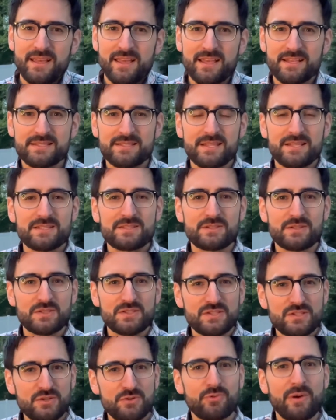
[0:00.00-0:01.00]
Is this
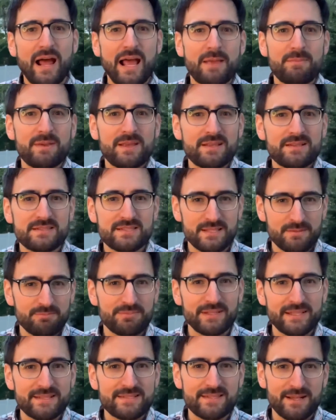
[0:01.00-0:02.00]
describing
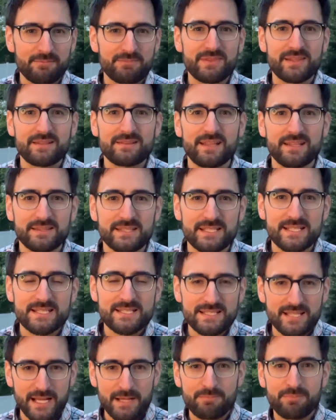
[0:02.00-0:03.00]
simply something that the
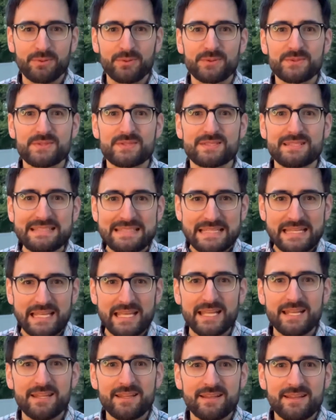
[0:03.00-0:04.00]
disciples
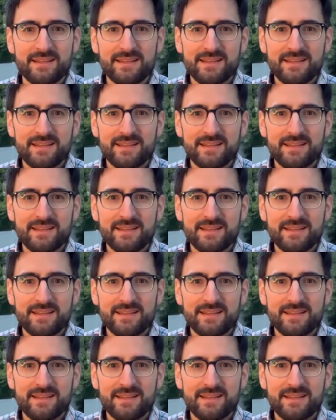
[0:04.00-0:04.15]
did